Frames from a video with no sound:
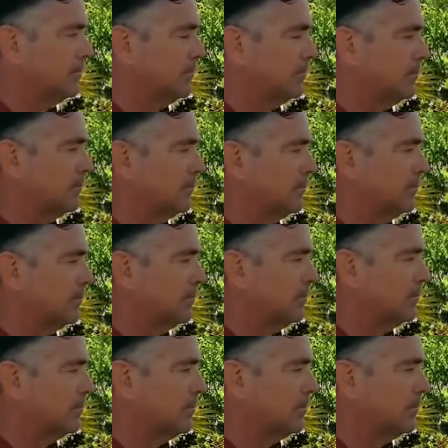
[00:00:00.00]

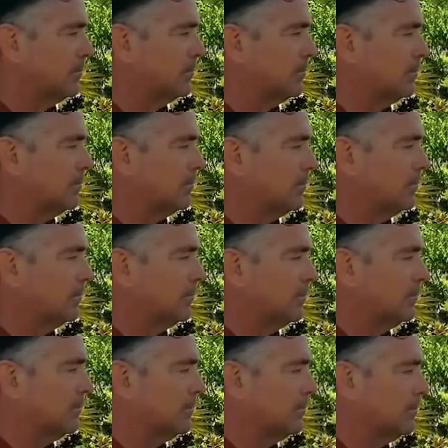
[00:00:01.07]

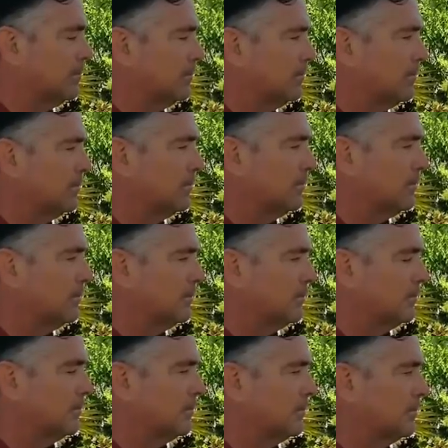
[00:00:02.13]

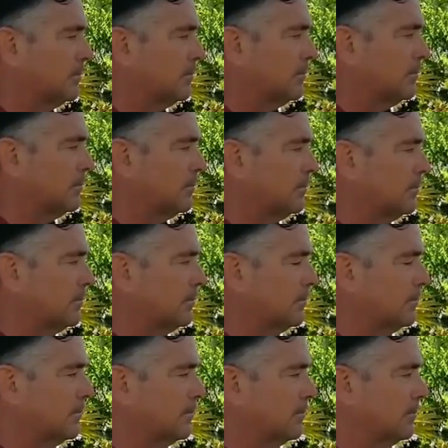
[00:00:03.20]

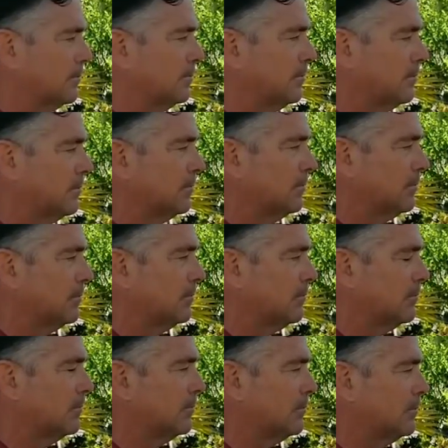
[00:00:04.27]

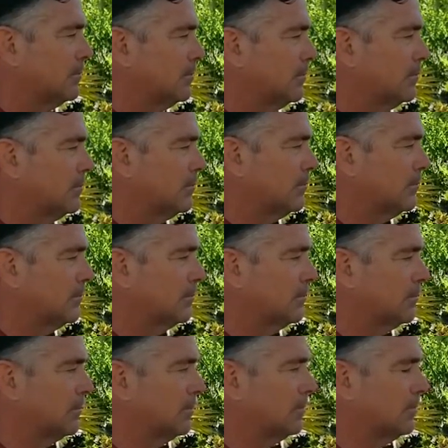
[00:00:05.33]

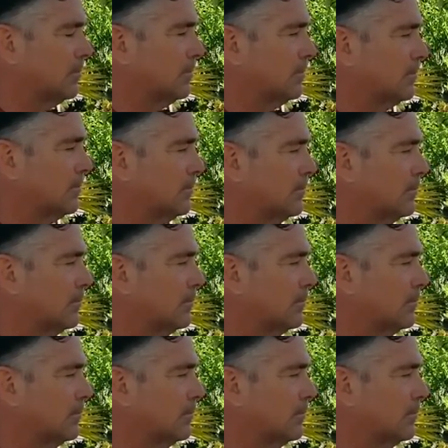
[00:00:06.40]
This person isn't speaking.